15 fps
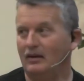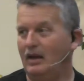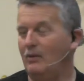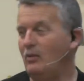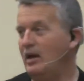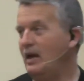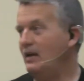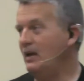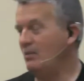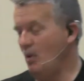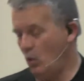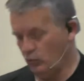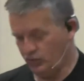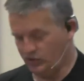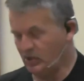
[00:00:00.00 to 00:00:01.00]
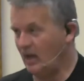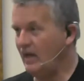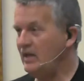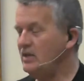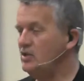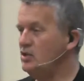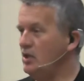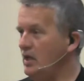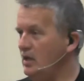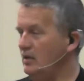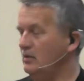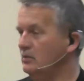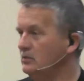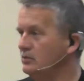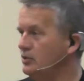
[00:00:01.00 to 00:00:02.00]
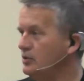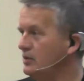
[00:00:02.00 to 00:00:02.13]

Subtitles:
And we had them old slate shingles.